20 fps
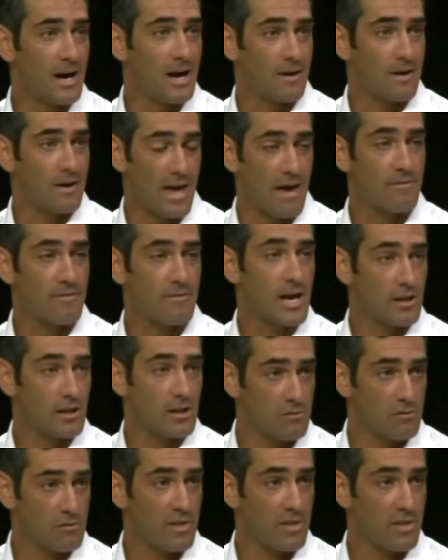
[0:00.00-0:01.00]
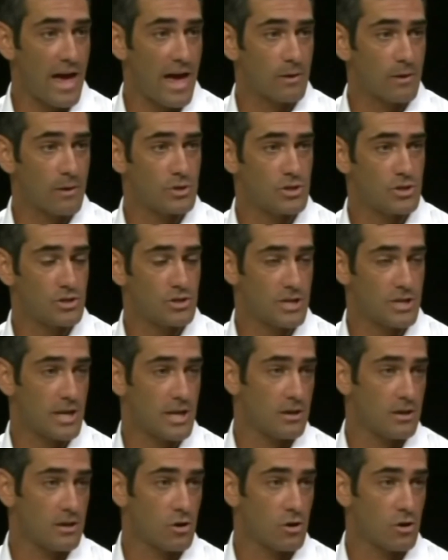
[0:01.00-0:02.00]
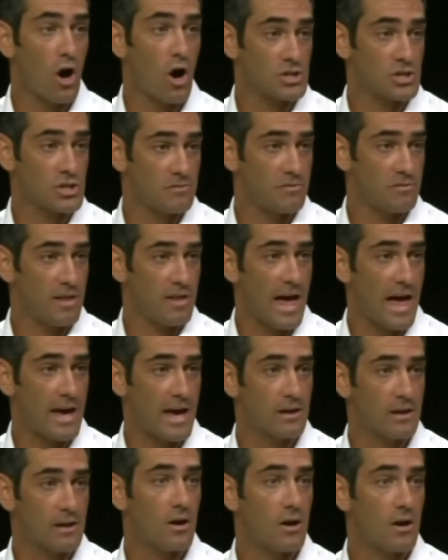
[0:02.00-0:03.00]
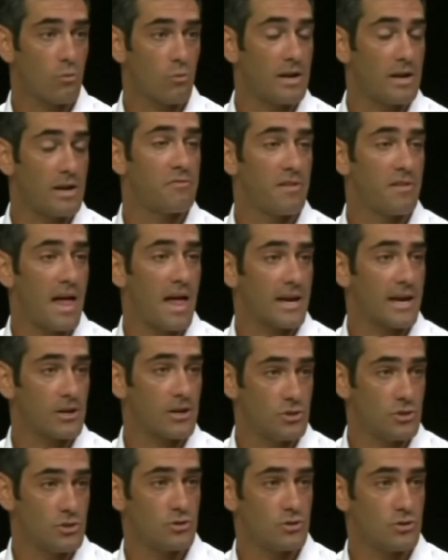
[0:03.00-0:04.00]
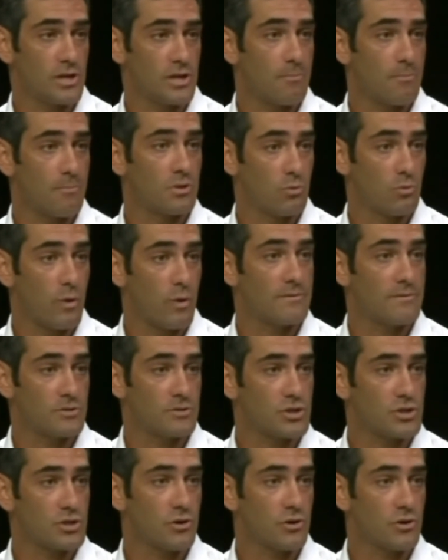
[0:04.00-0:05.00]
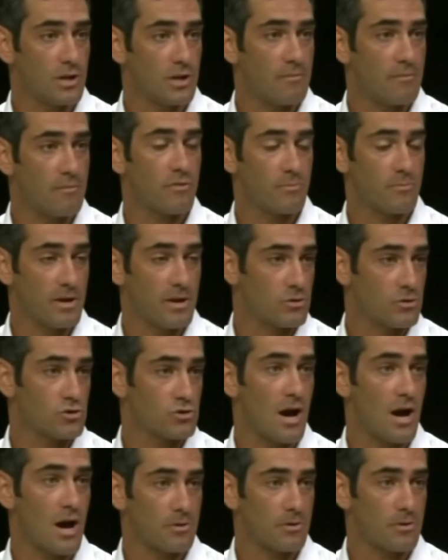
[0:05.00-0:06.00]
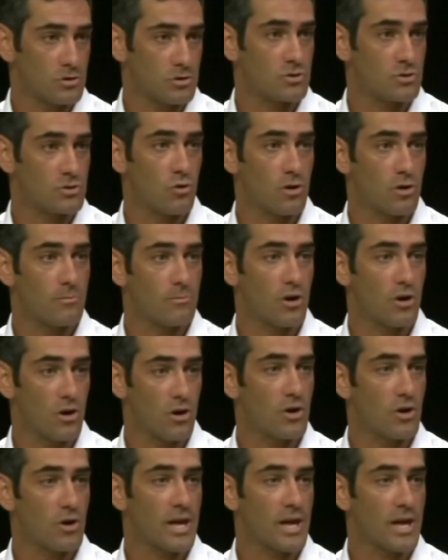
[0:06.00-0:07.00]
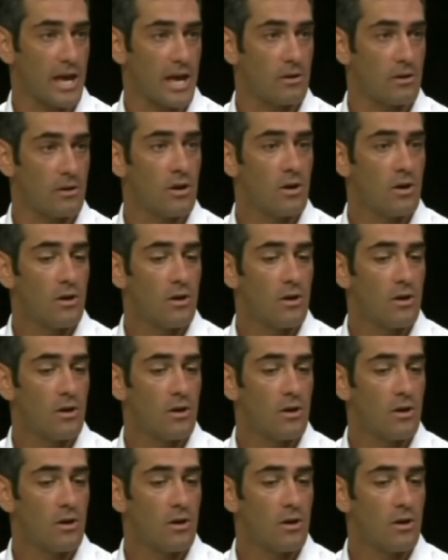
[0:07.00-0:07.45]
They have a yellow flag, which is a caution flag. A red flag is usually up when the waves are churned up from either a tropical storm or a hurricane.